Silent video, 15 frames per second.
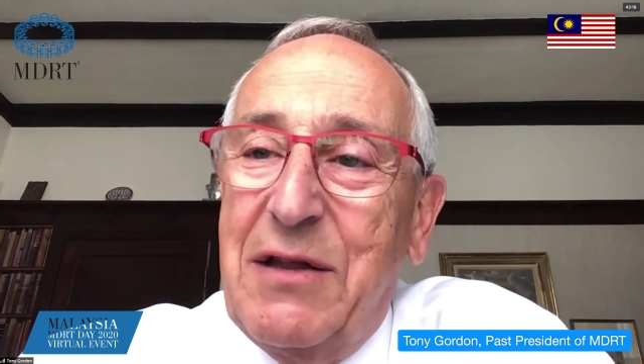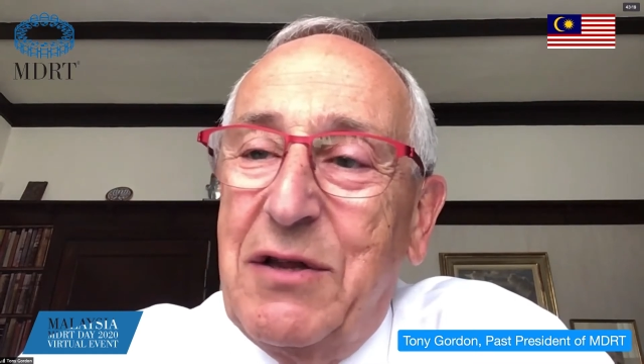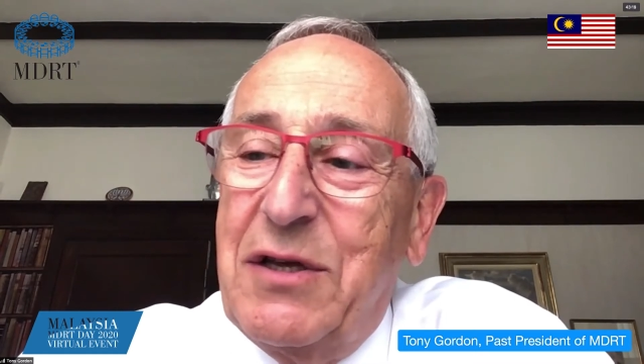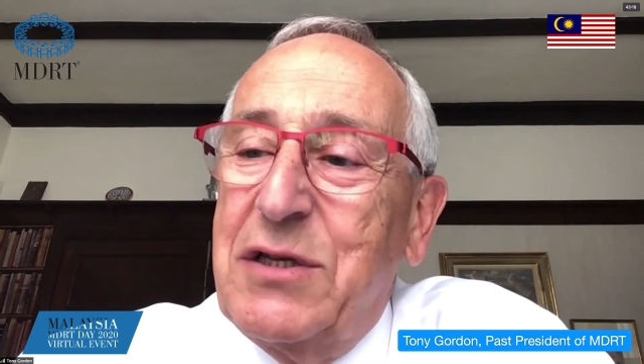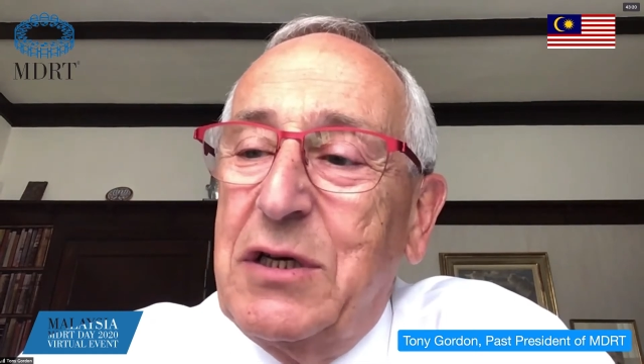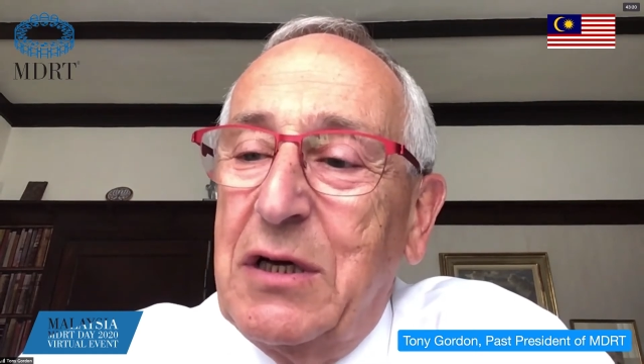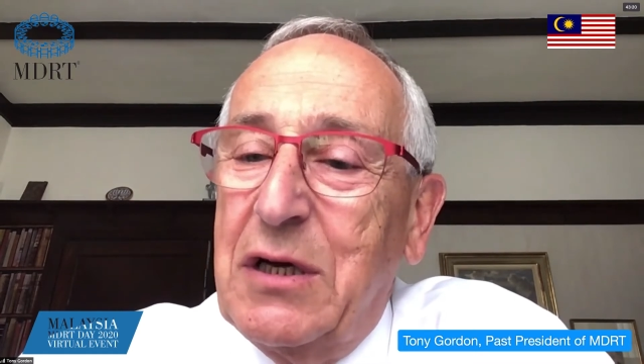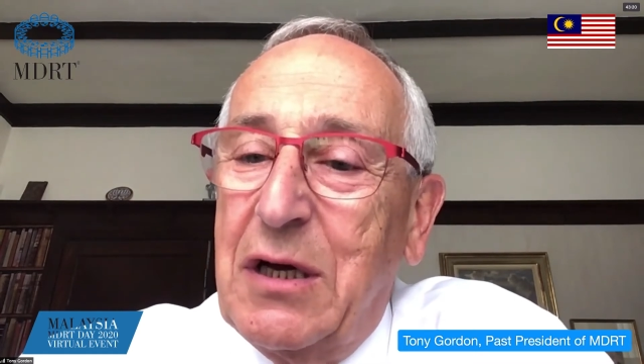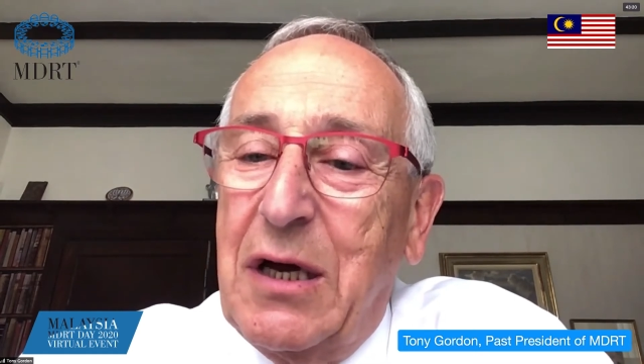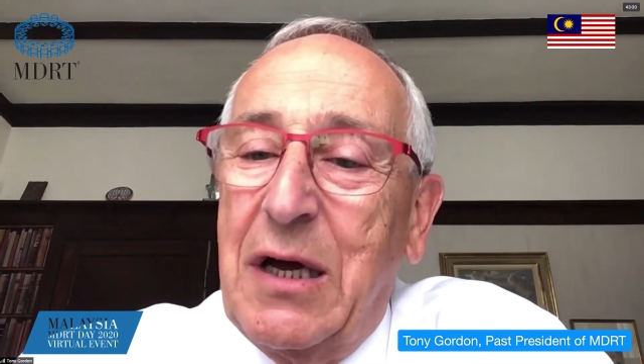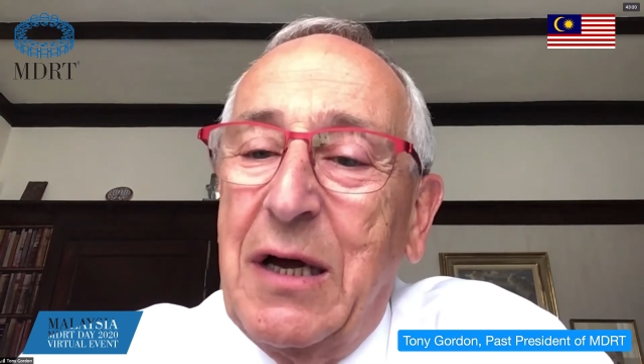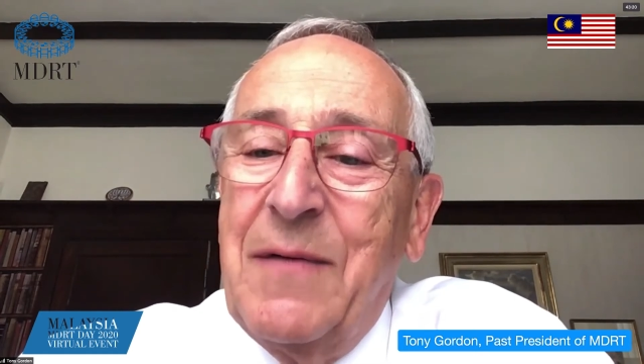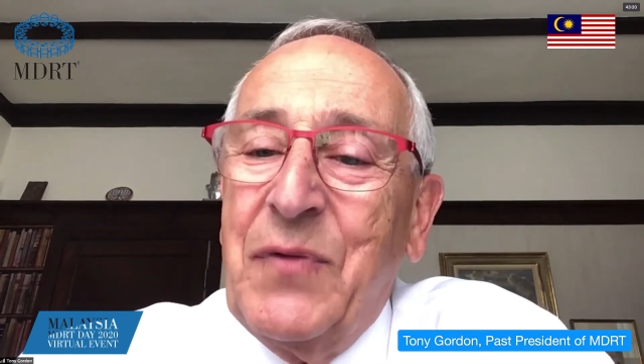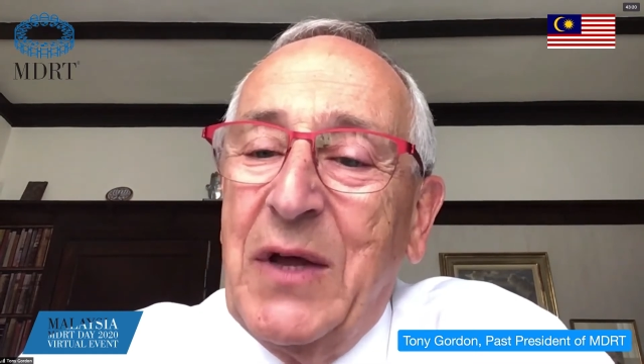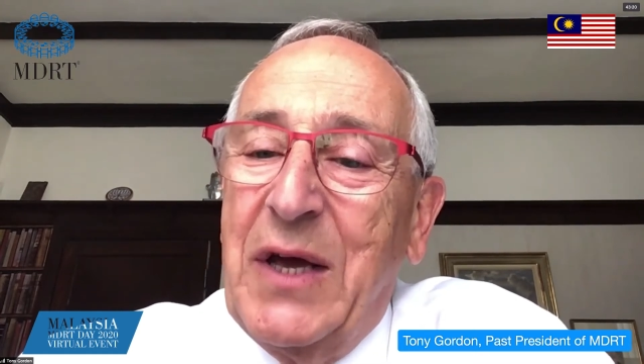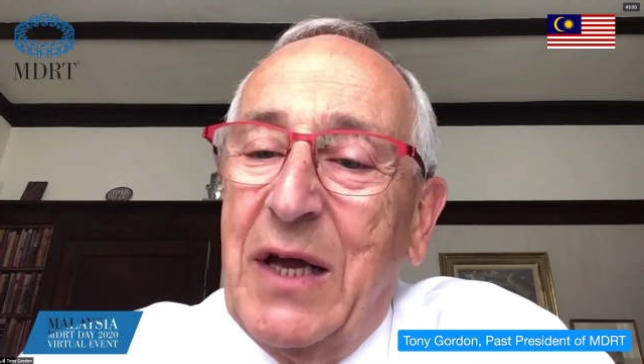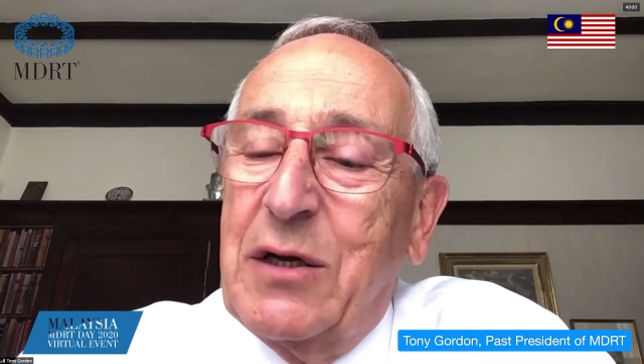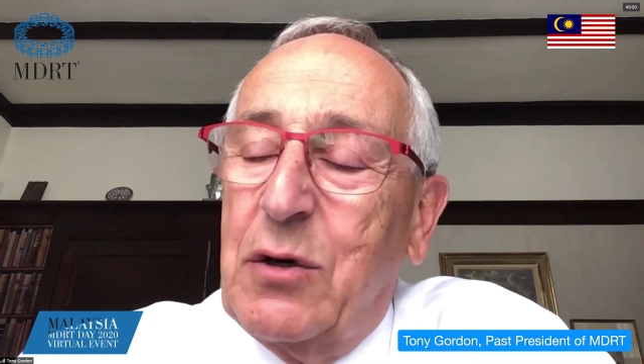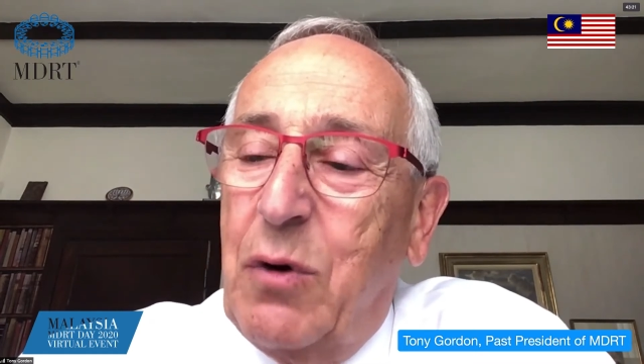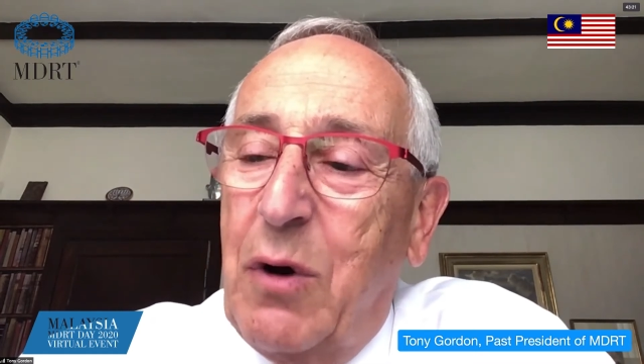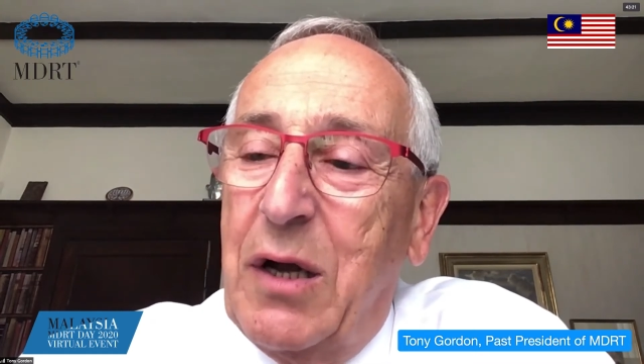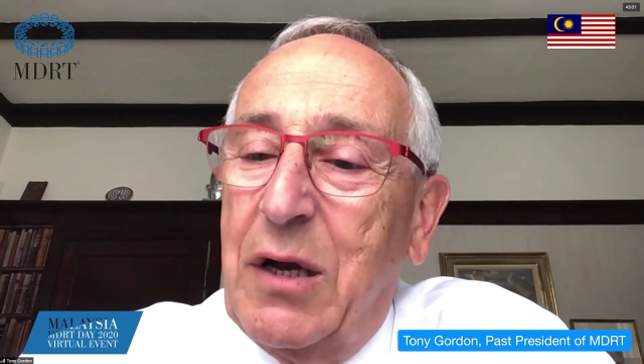this year in
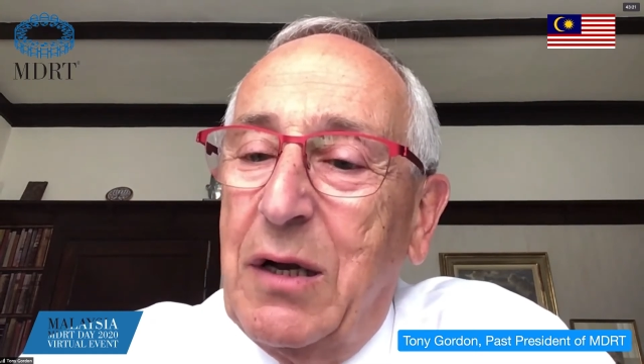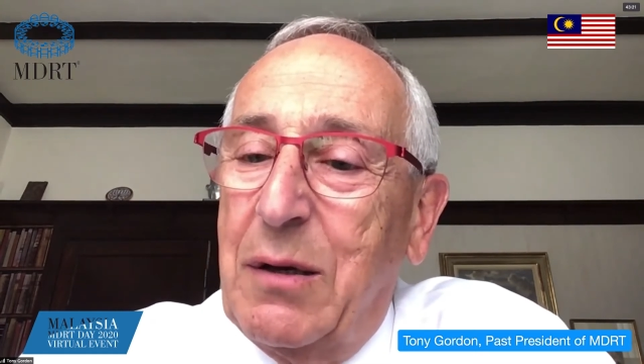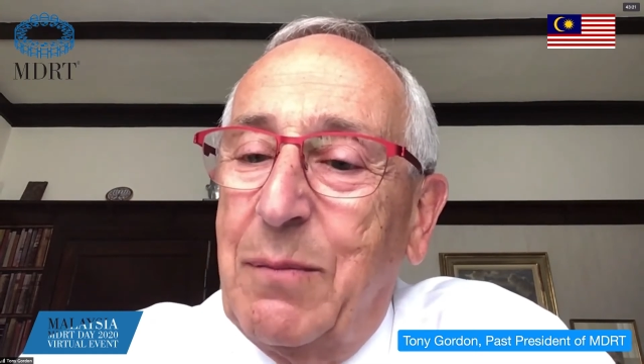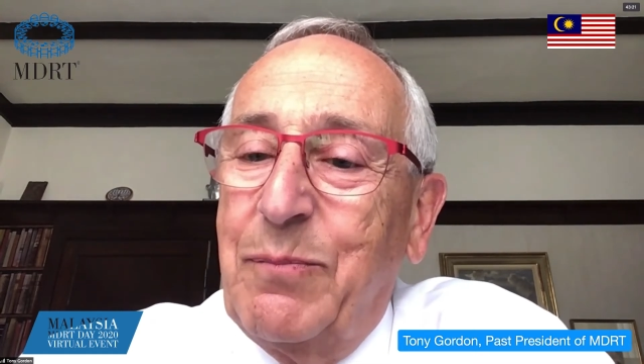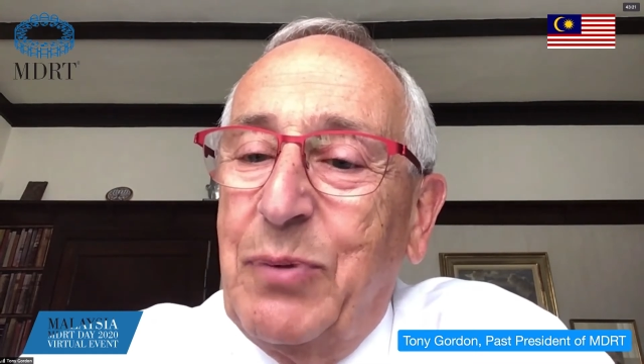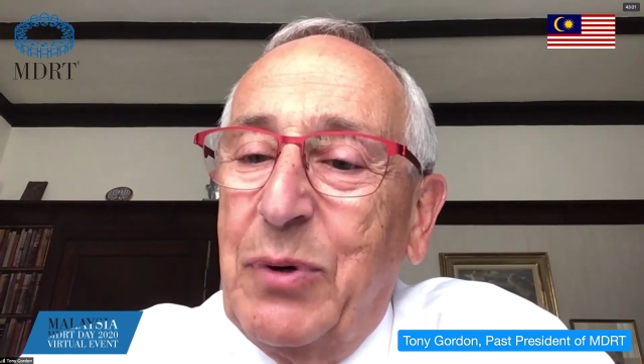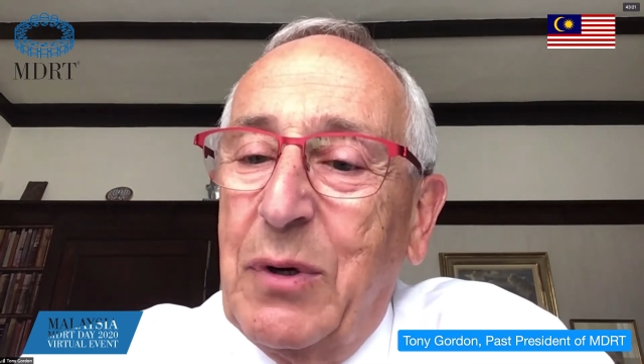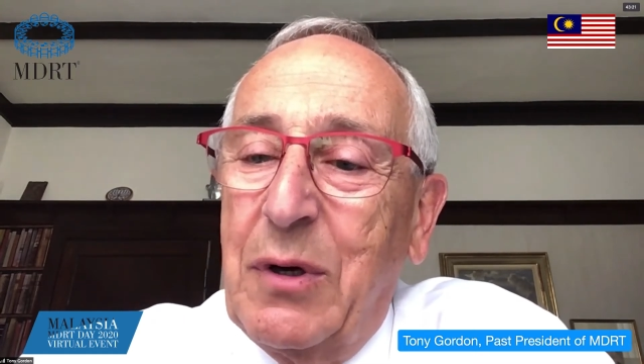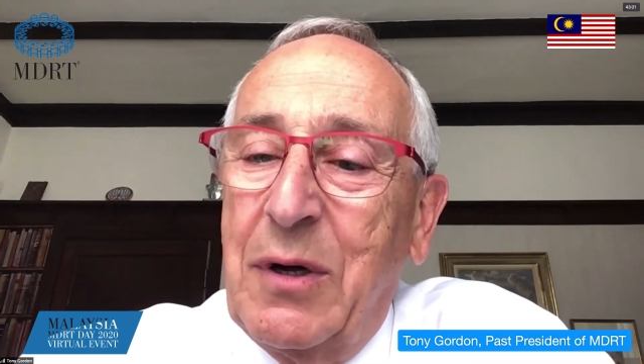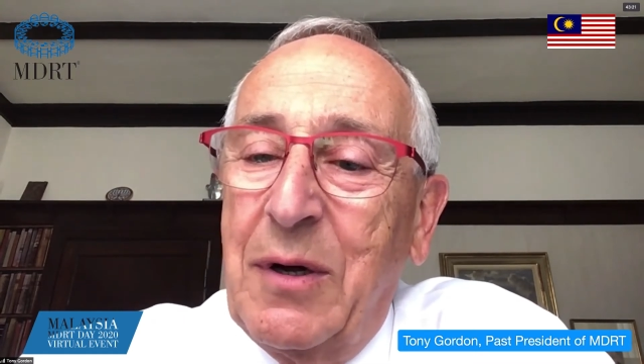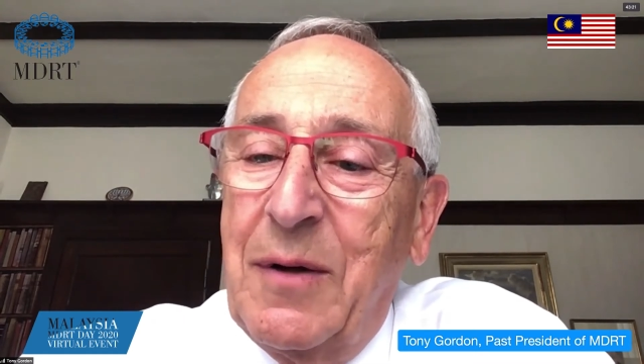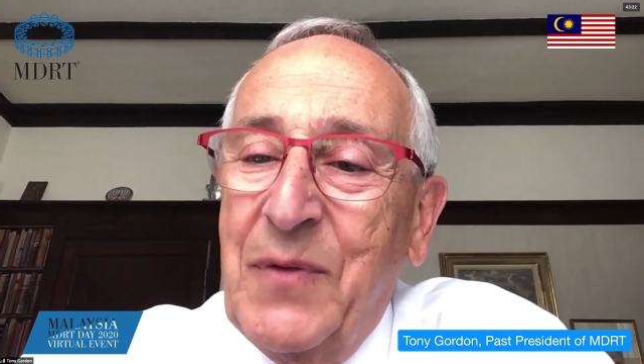Kuala Lumpur.